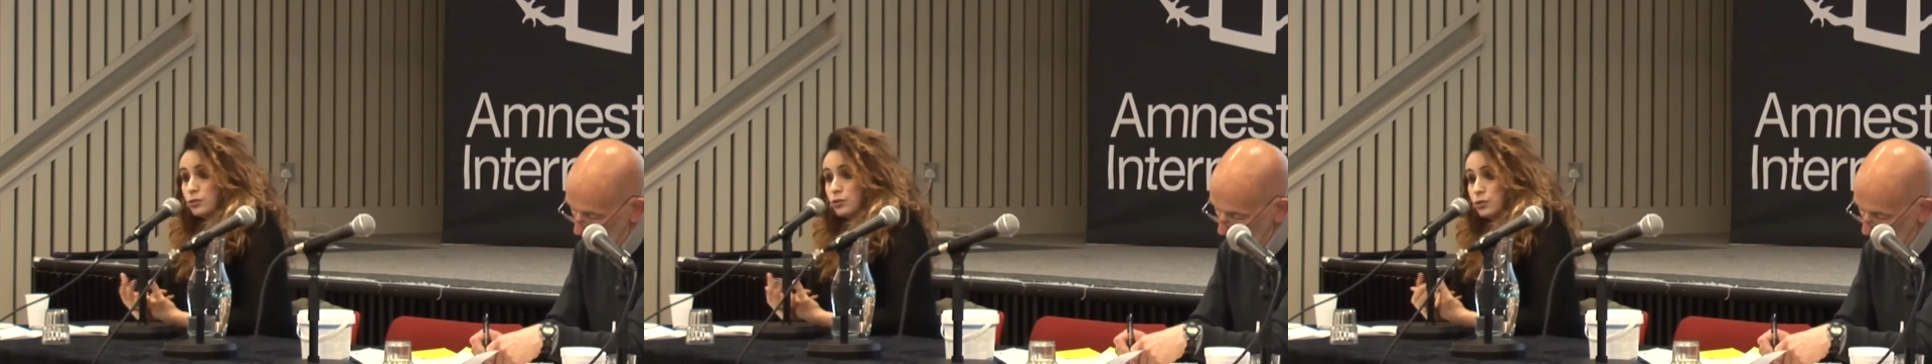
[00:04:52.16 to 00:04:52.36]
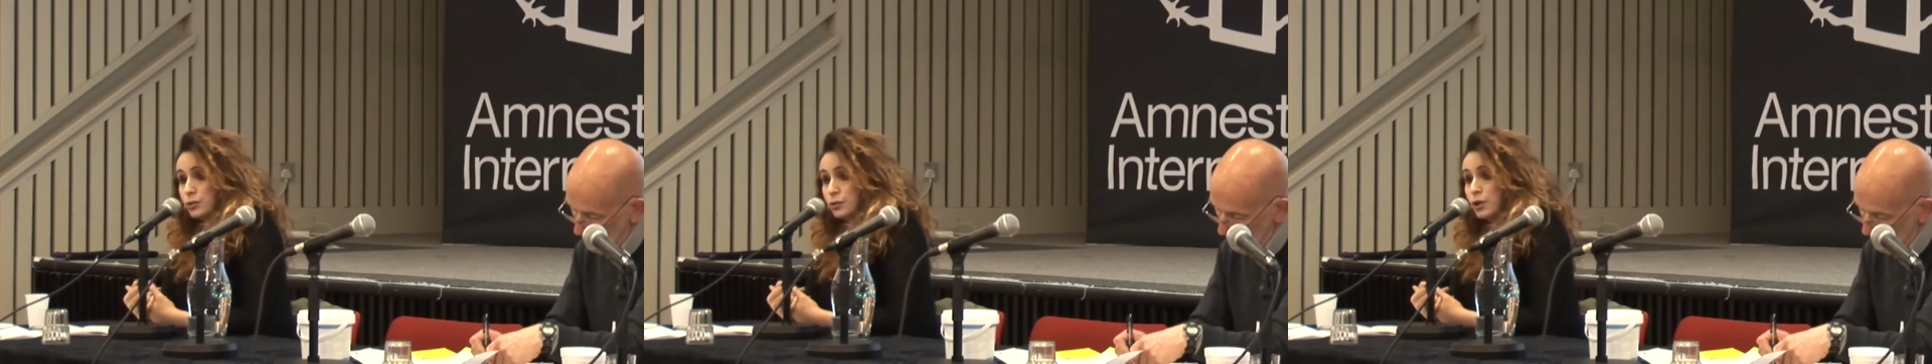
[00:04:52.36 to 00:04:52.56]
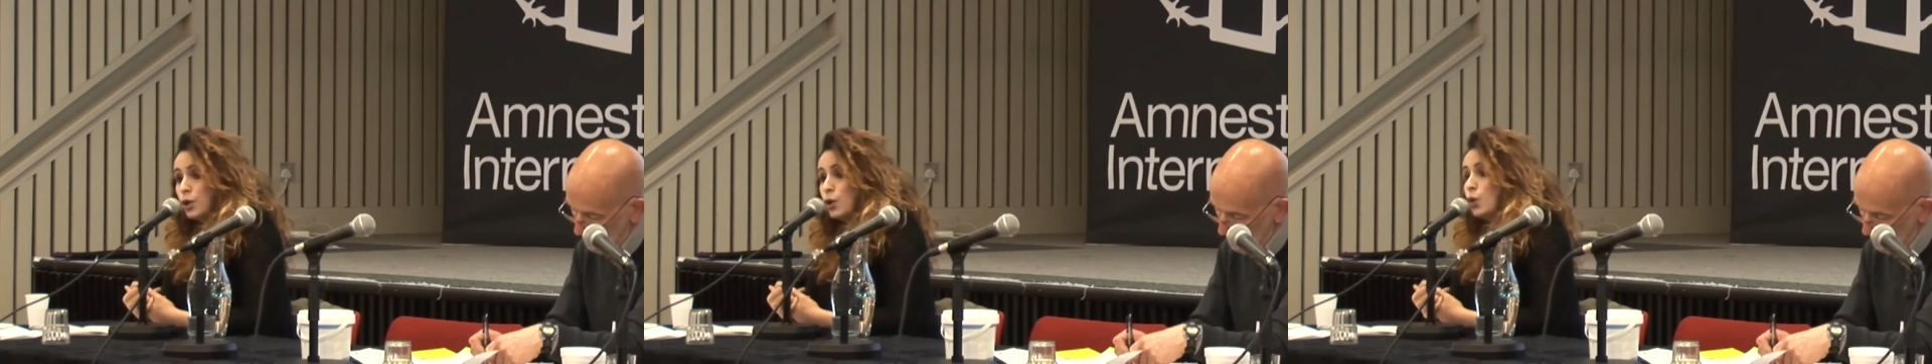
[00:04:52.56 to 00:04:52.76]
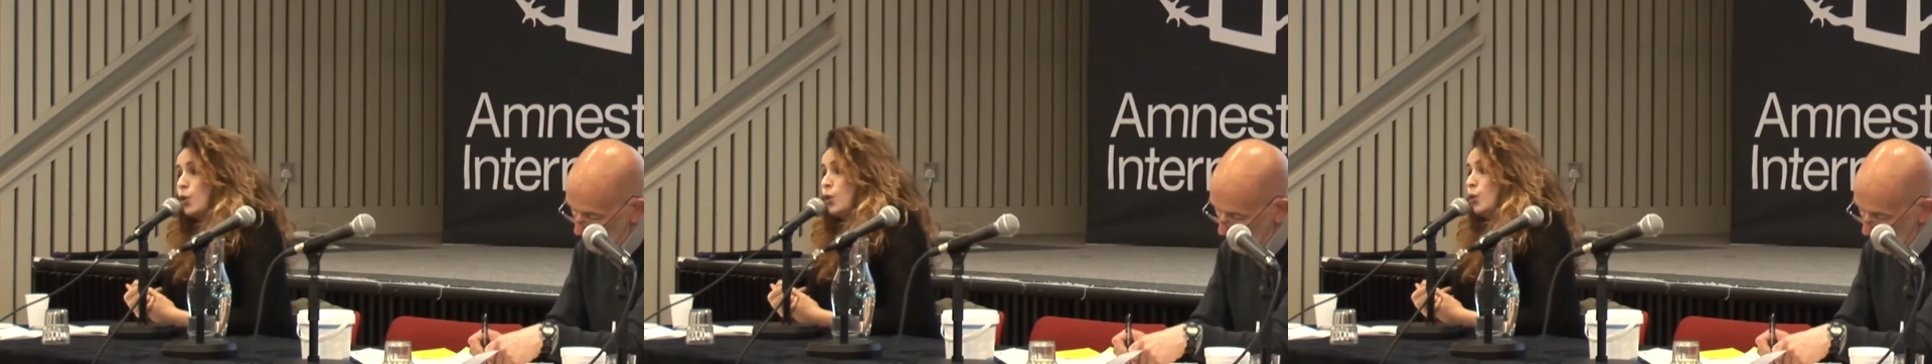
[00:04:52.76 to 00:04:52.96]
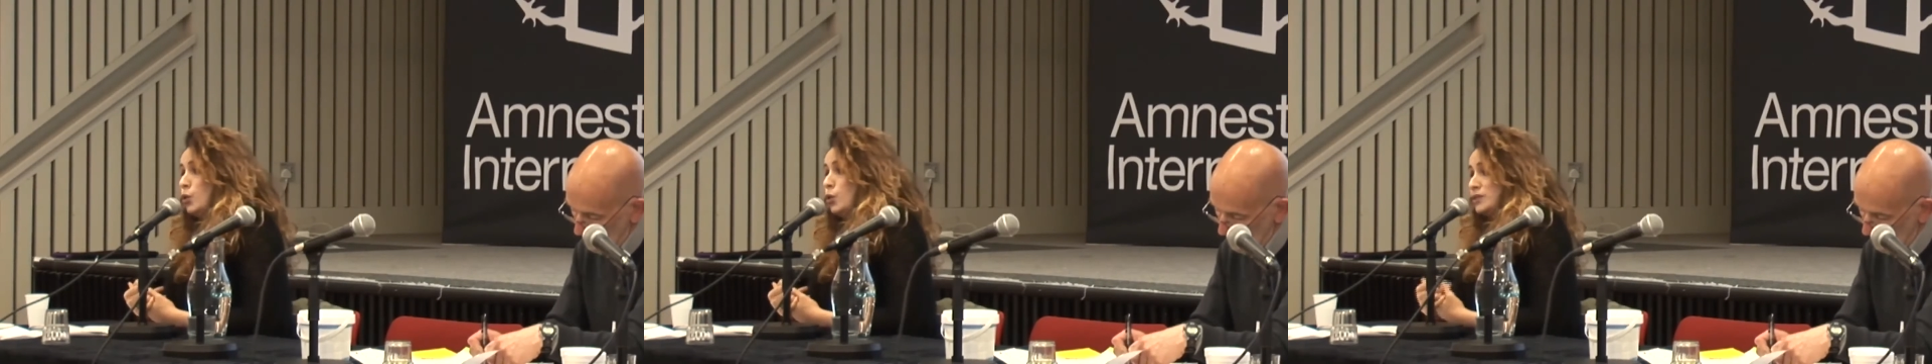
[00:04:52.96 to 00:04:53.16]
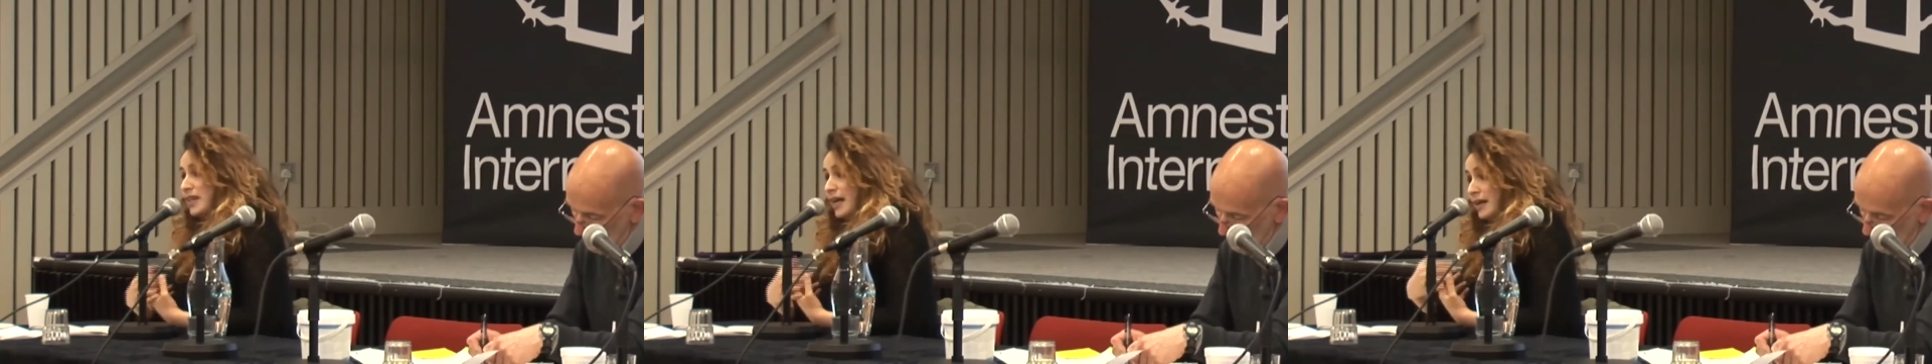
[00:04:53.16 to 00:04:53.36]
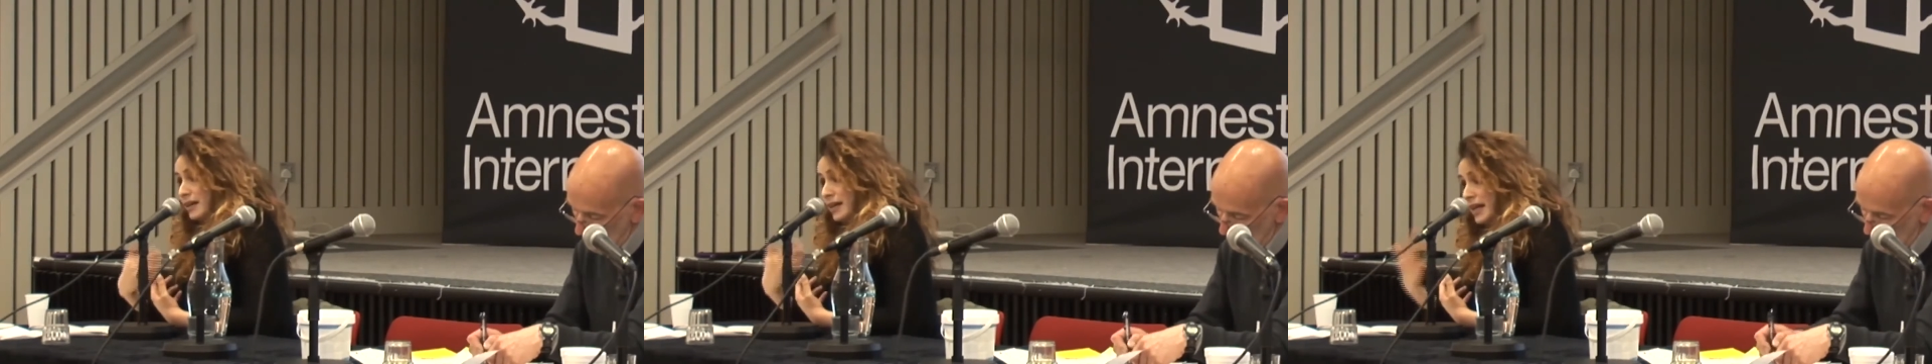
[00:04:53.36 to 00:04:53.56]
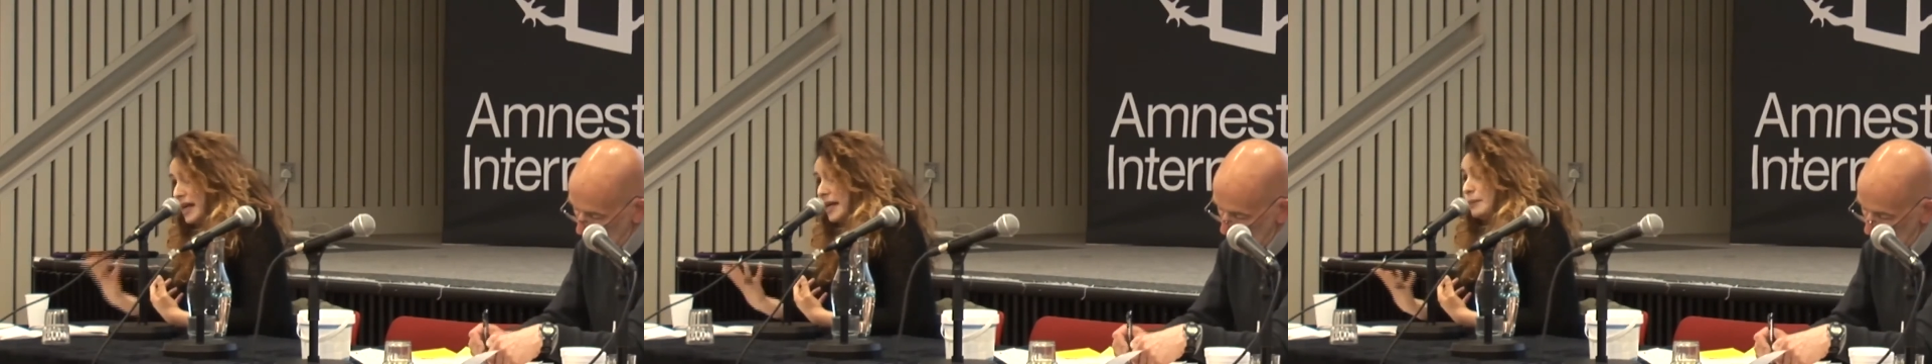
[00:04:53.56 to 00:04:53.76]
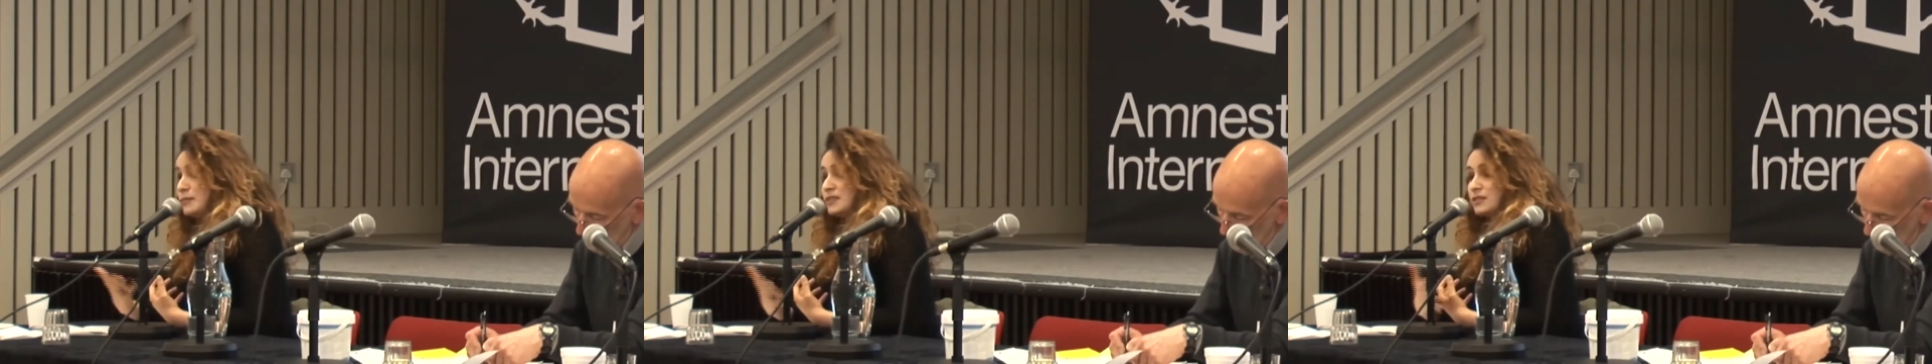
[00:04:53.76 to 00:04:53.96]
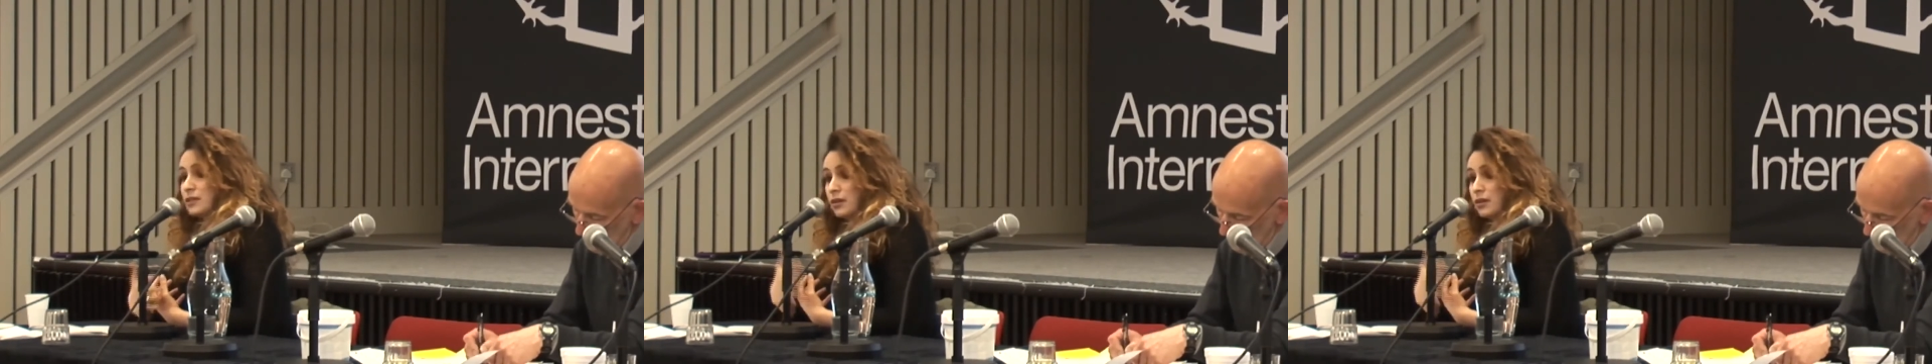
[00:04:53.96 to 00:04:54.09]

law, whose claims